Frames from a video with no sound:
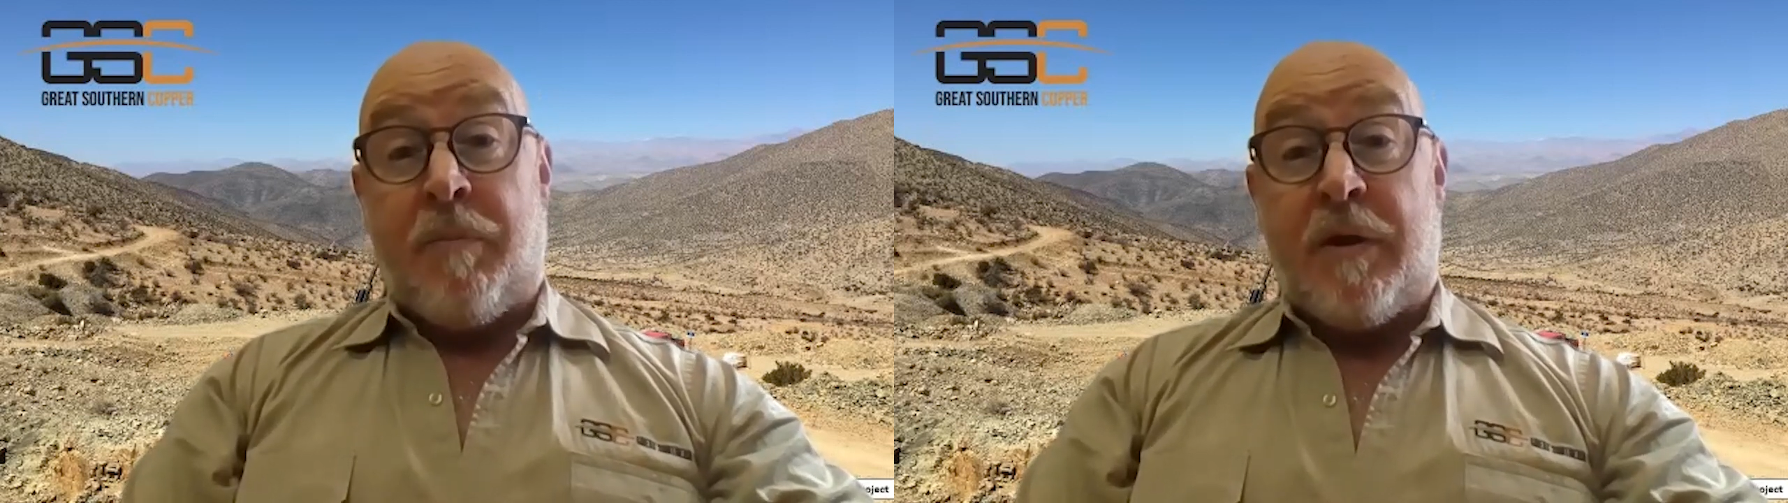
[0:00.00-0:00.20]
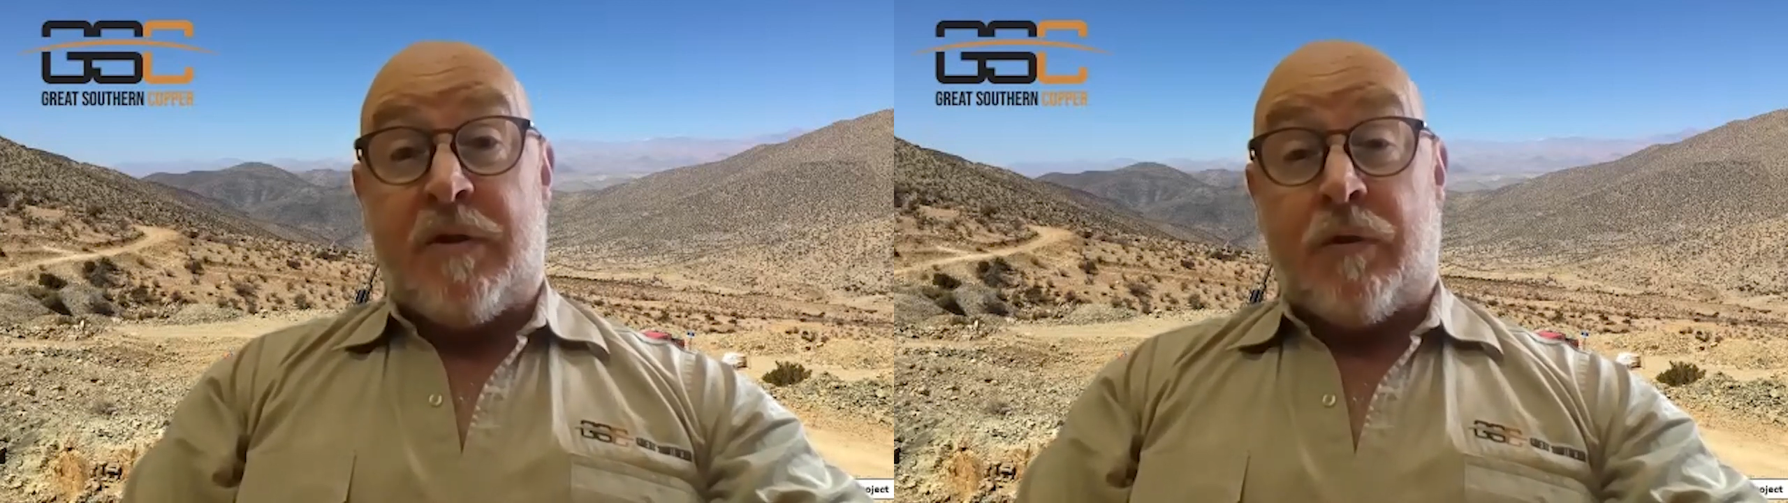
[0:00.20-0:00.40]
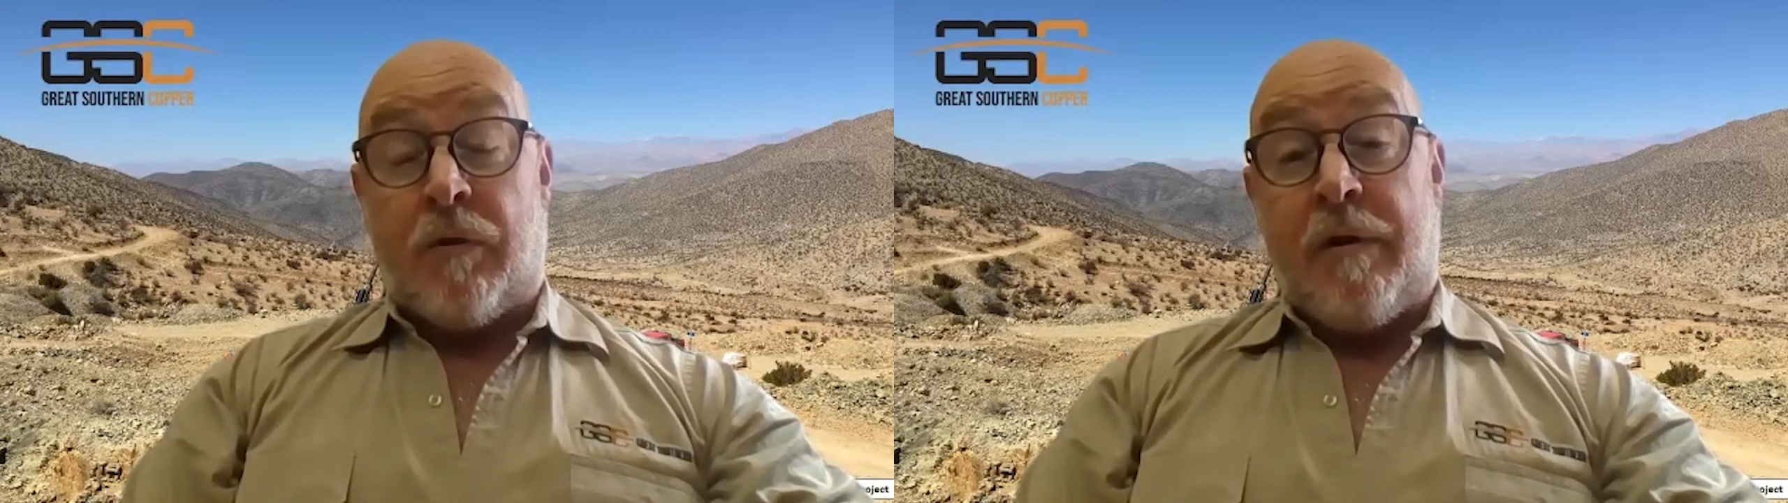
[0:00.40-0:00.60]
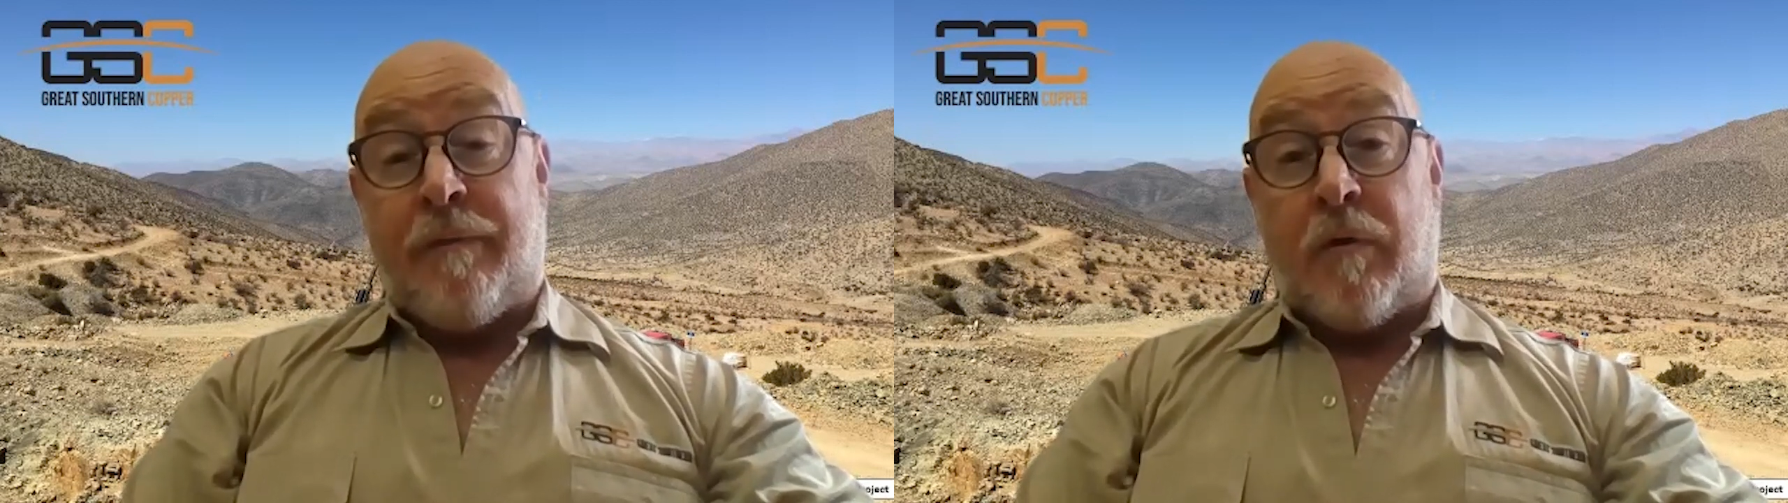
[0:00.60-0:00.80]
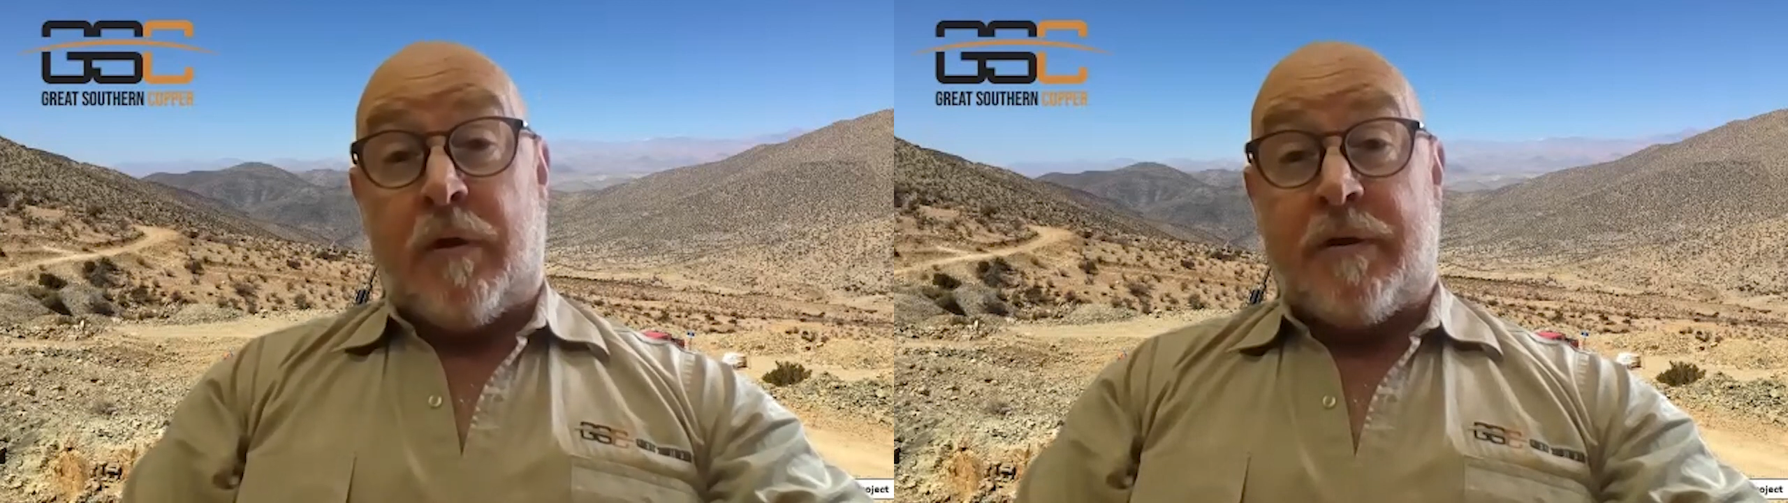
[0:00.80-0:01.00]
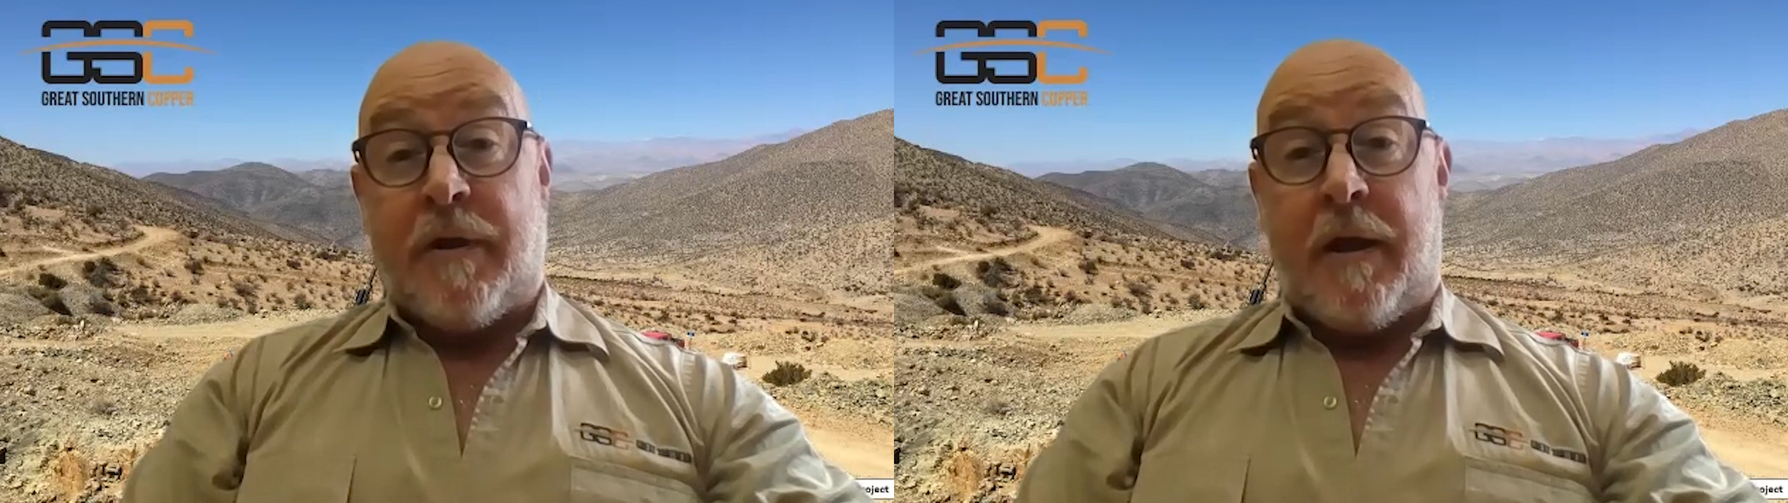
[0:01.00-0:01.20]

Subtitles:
a big story for us.